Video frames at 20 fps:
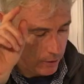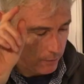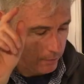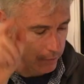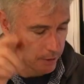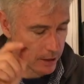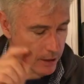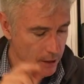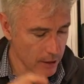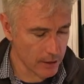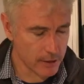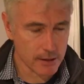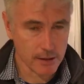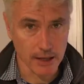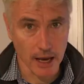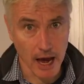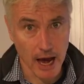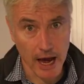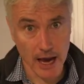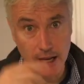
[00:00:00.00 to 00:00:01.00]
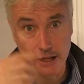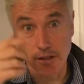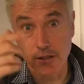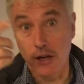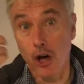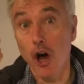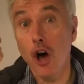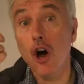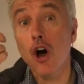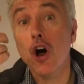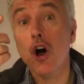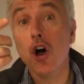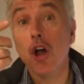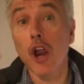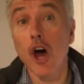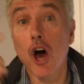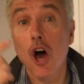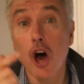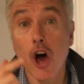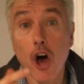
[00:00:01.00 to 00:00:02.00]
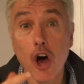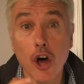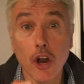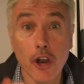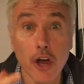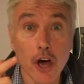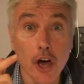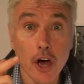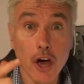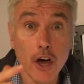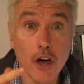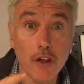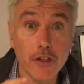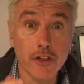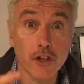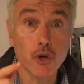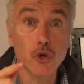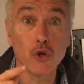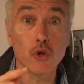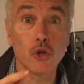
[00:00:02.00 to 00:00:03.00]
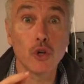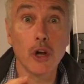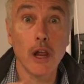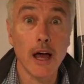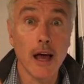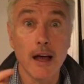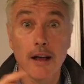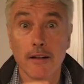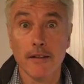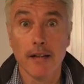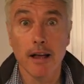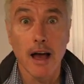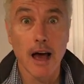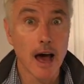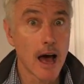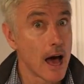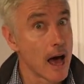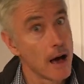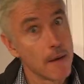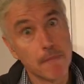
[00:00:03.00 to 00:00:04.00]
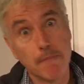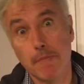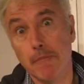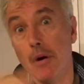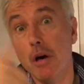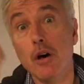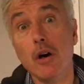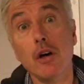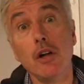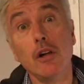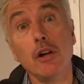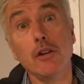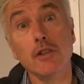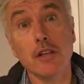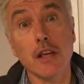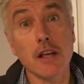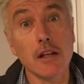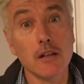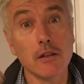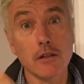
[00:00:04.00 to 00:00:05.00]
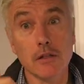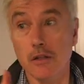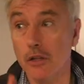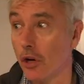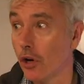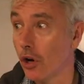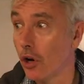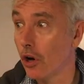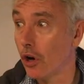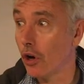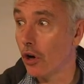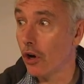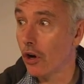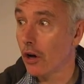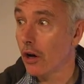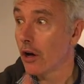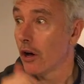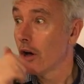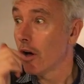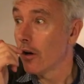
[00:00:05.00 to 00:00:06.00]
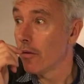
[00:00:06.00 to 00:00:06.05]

Besides all on earth you'll have balls in store.